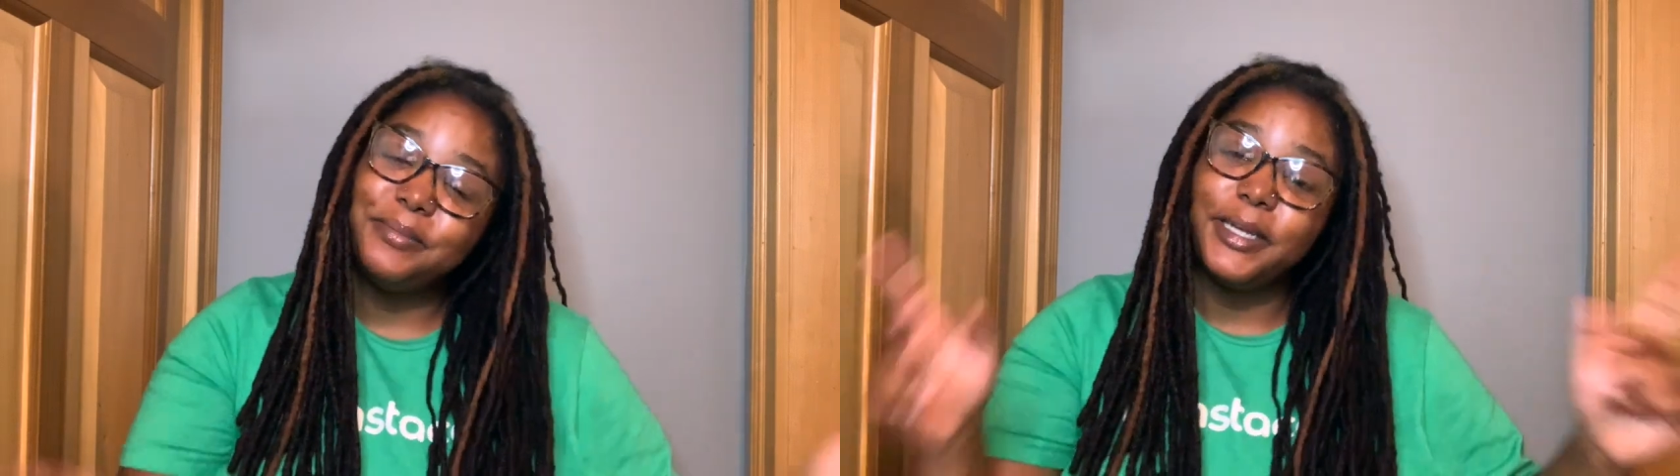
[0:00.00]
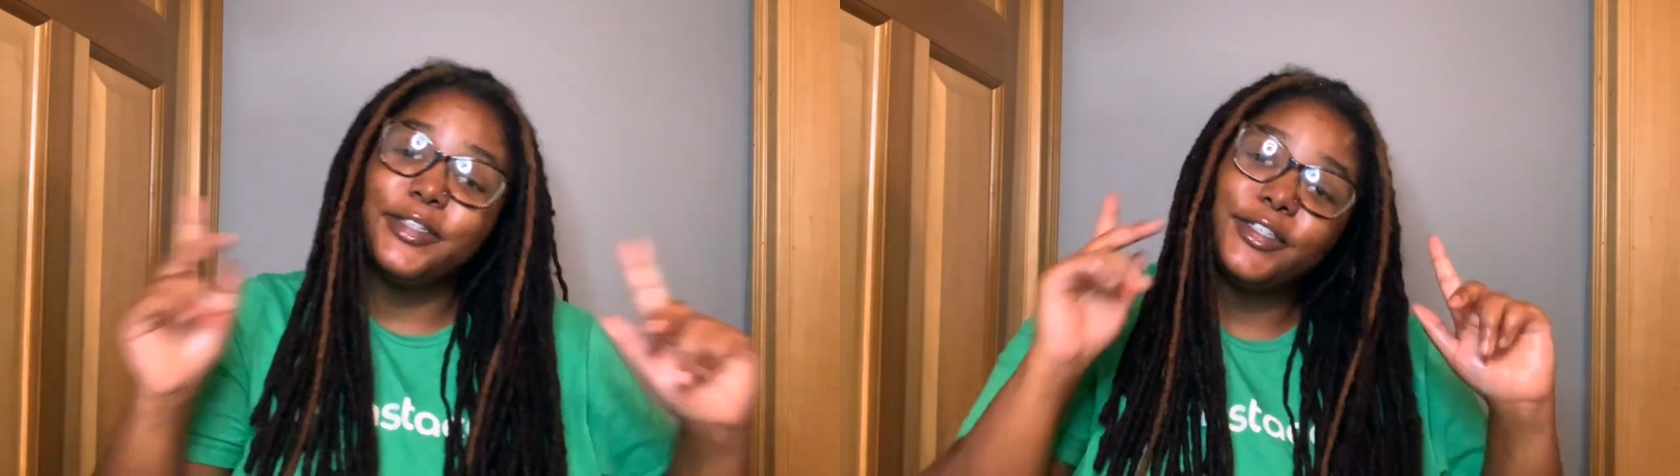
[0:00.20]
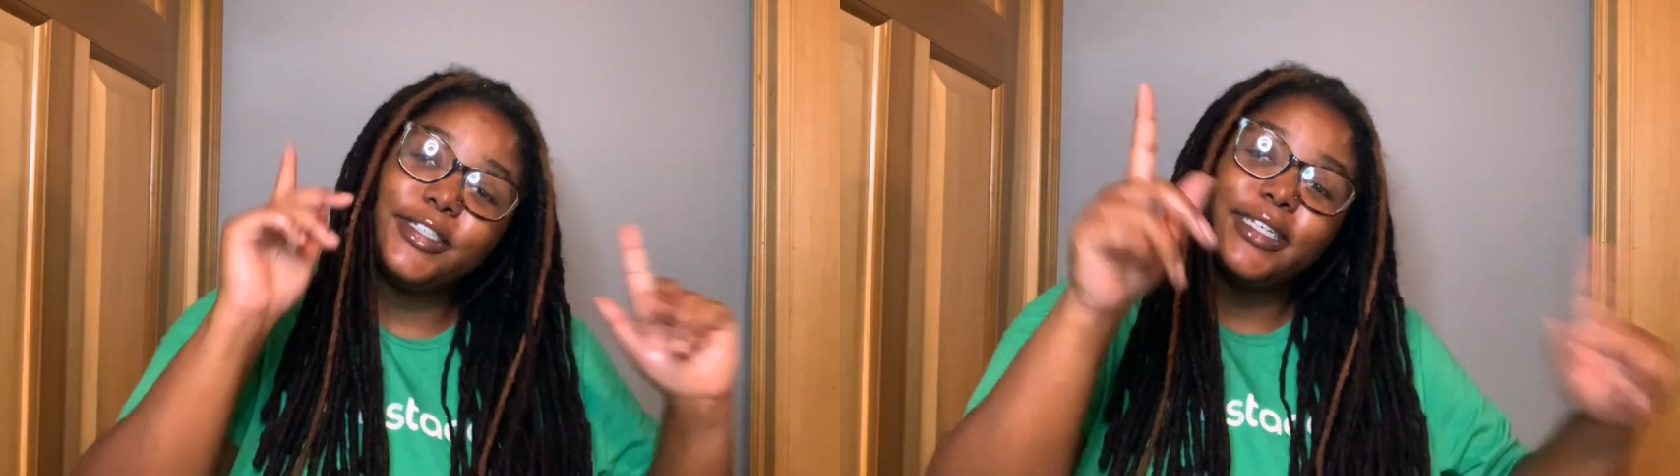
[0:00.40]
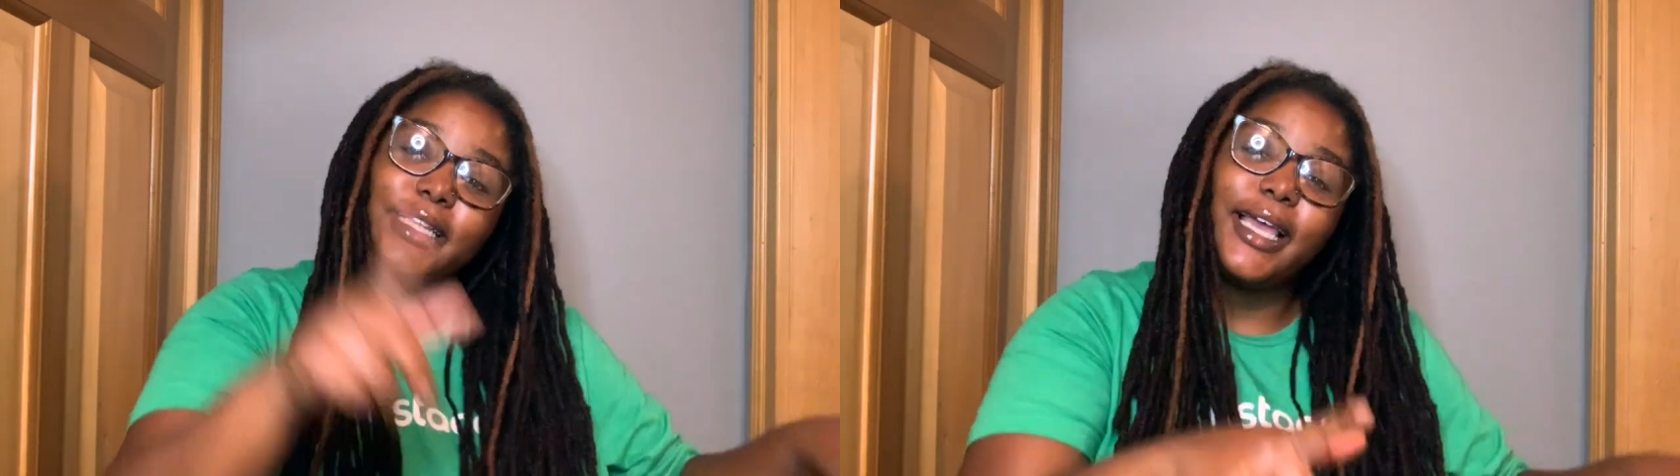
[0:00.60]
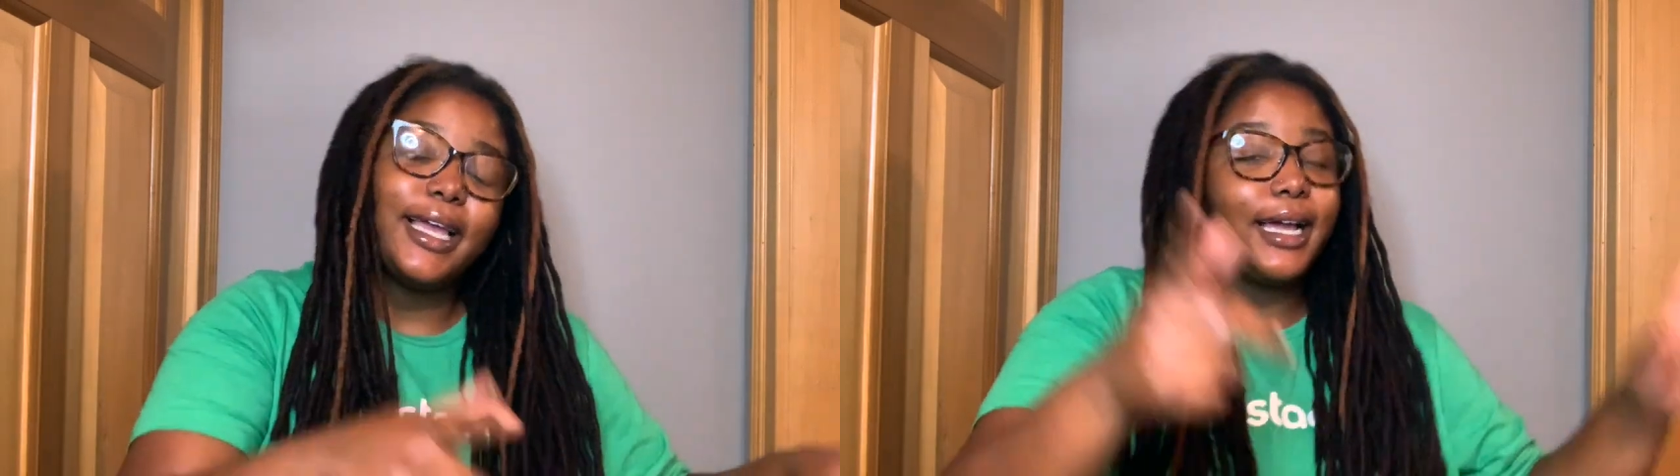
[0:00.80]
Make sure to
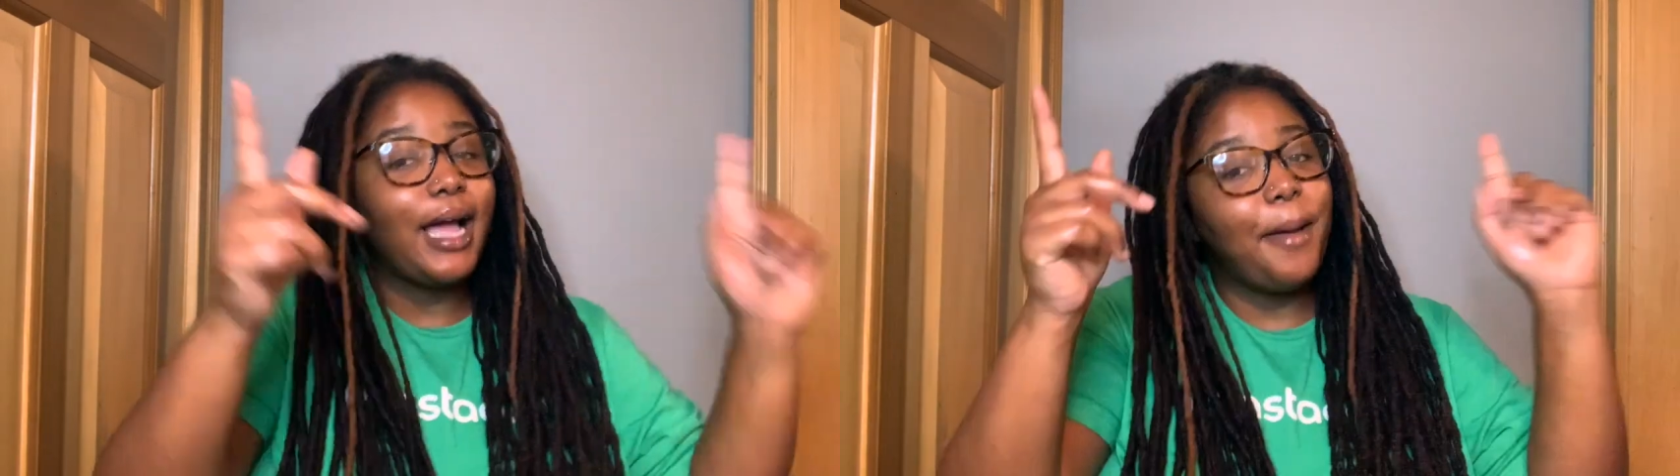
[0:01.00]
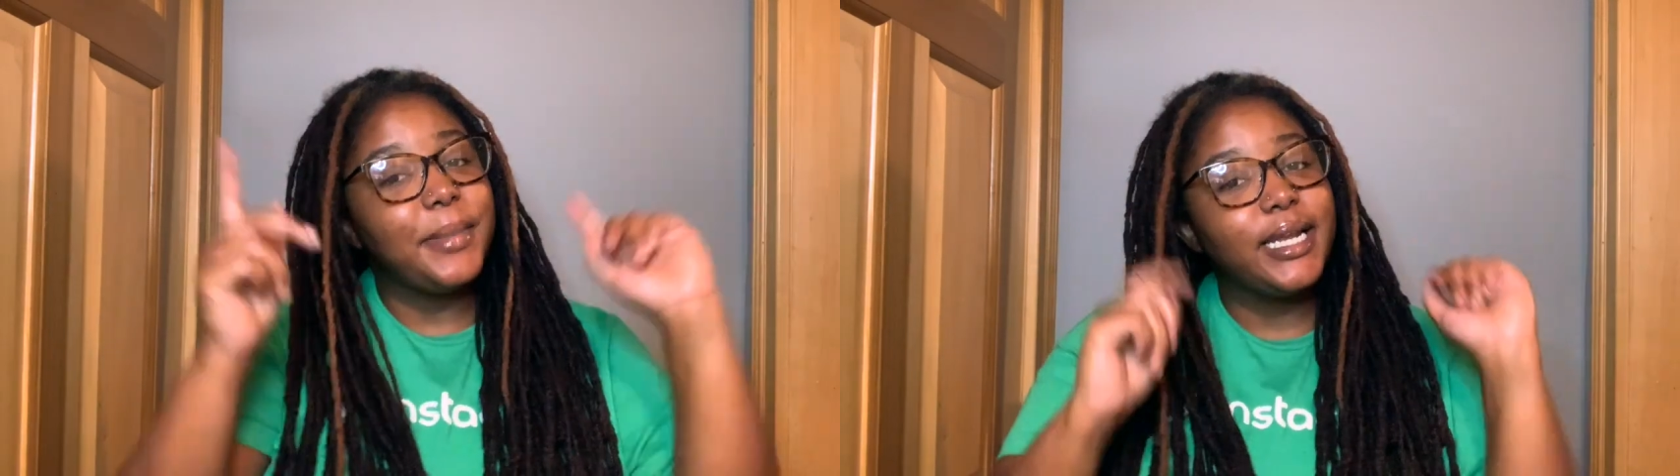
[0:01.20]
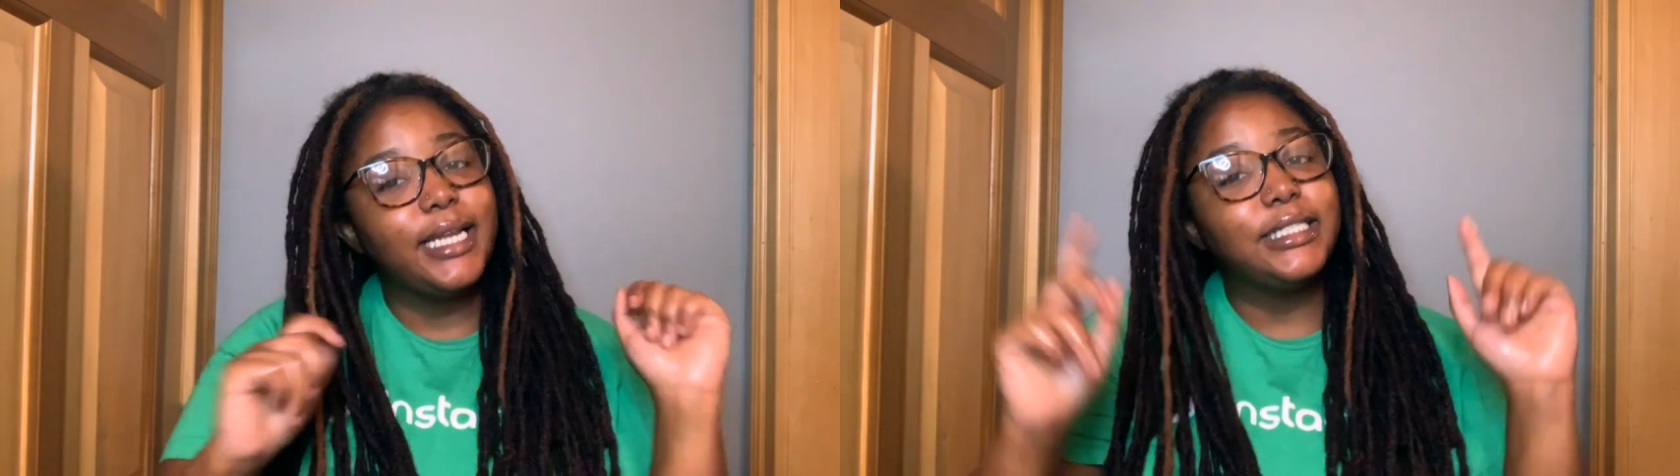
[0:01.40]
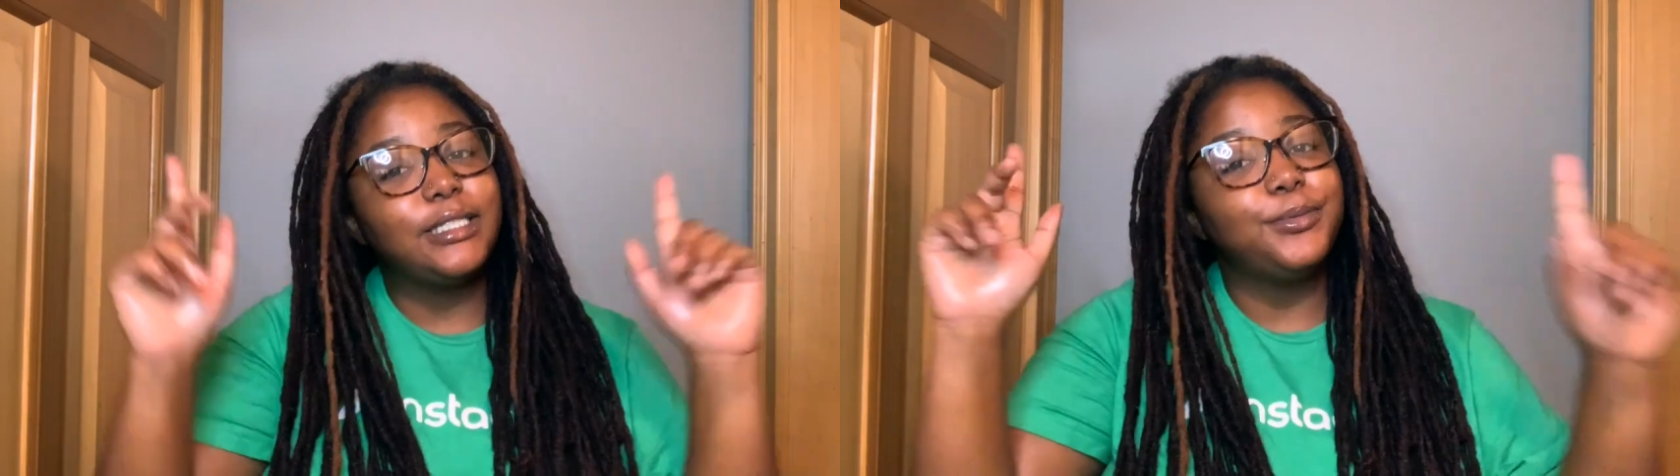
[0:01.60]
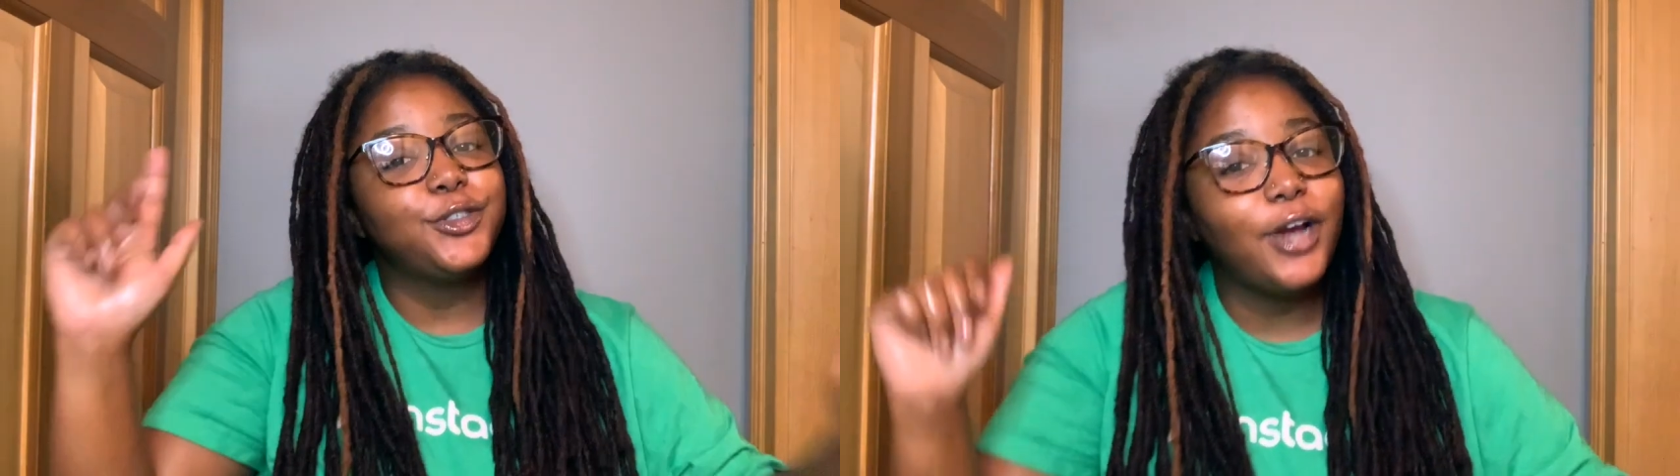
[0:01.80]
like, comment, and
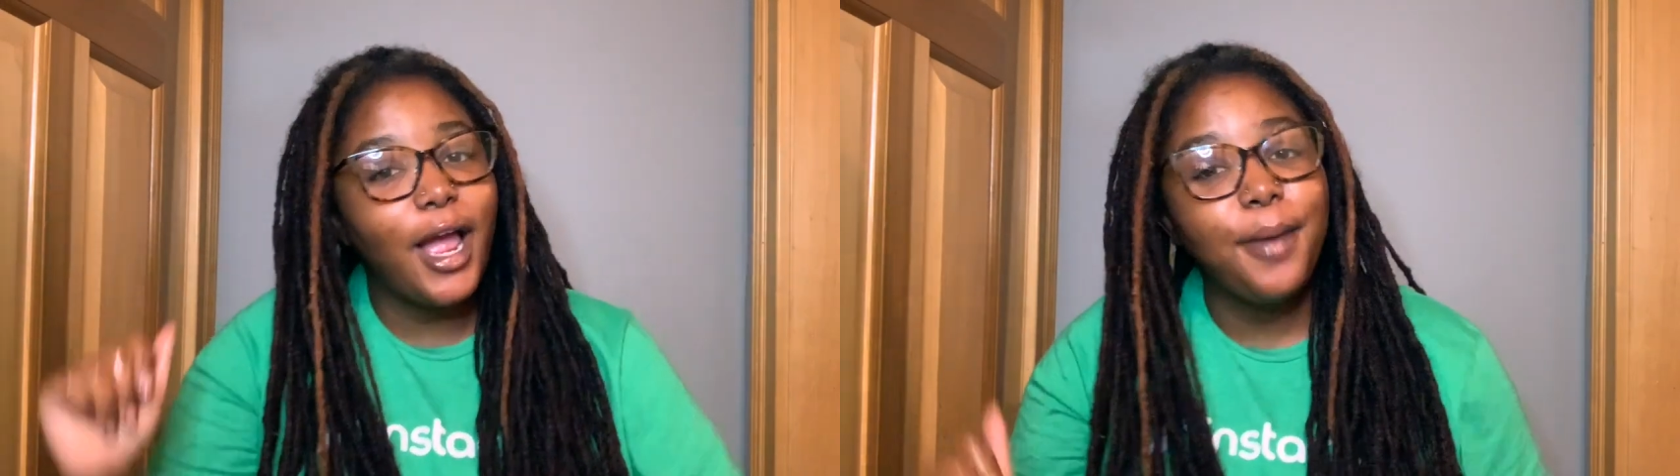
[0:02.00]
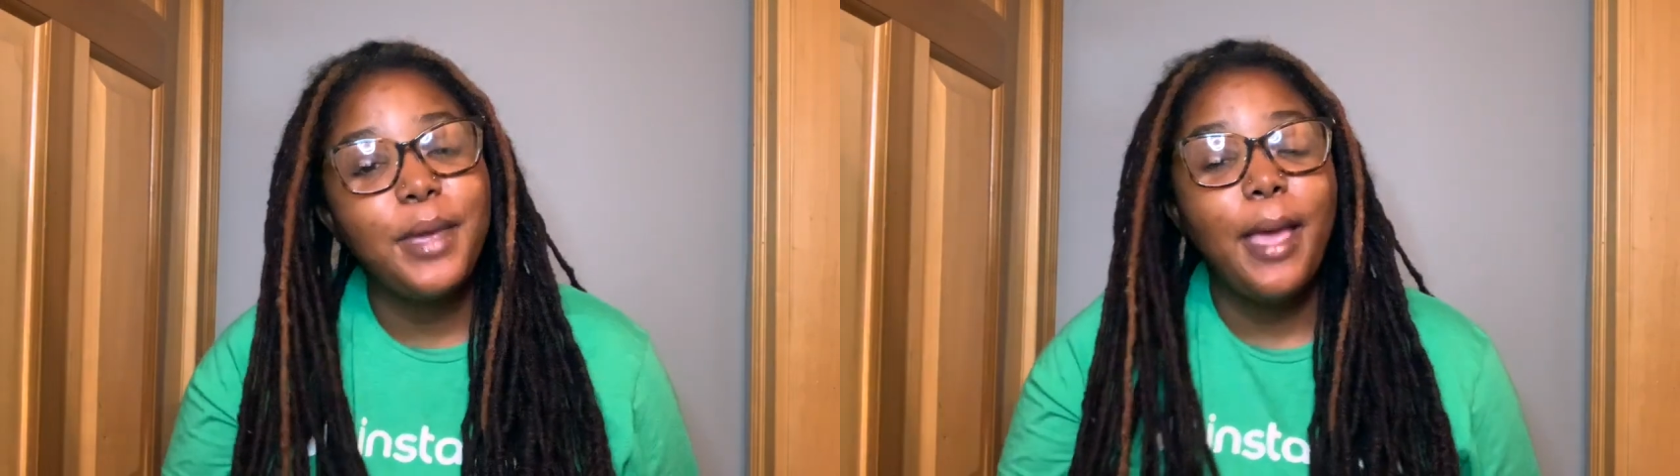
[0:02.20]
subscribe.